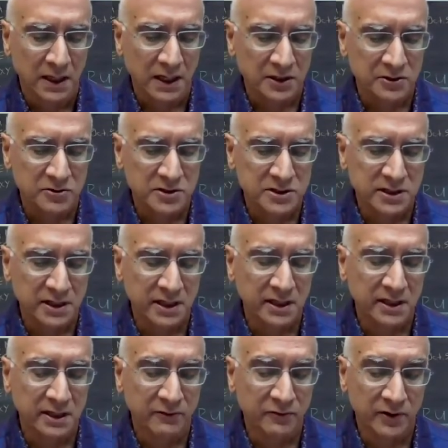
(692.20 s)

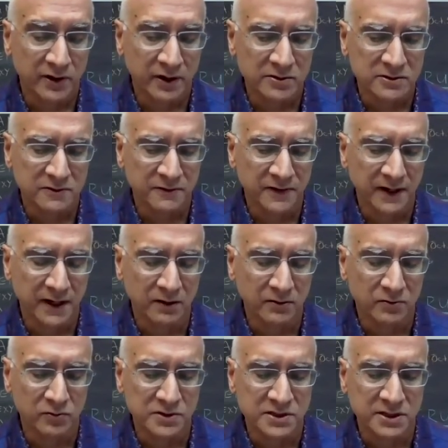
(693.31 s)
Interestingly enough, what I also
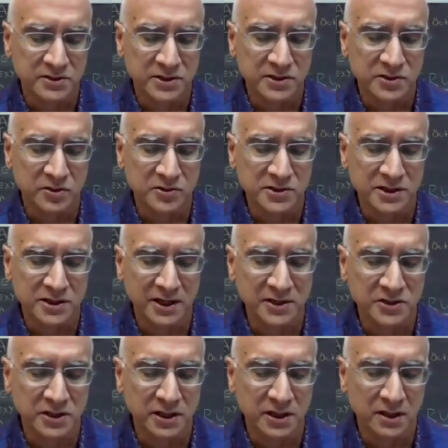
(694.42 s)
found was there's an
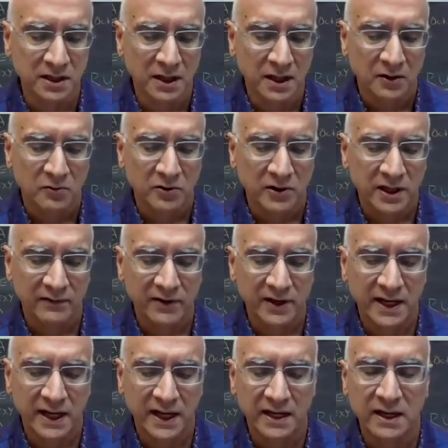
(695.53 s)
association with
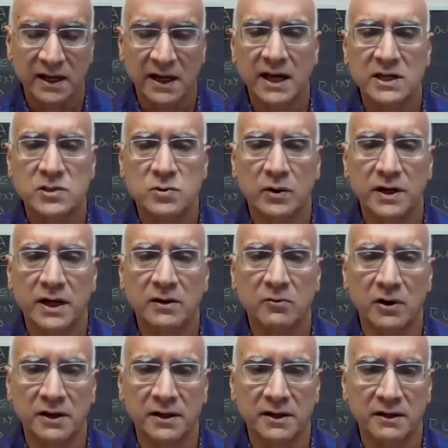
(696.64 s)
having had
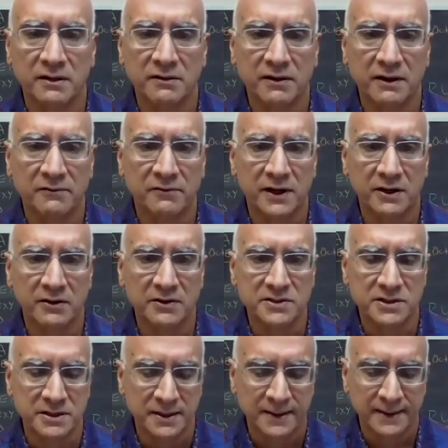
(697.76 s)
H1N1, that
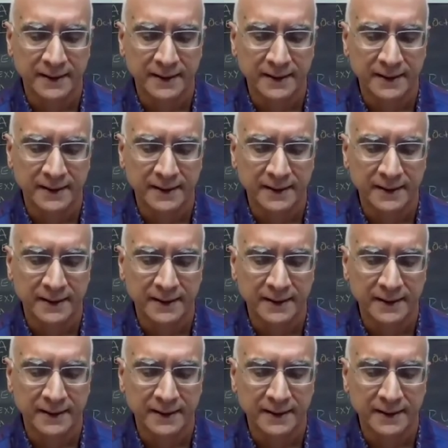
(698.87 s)
virus,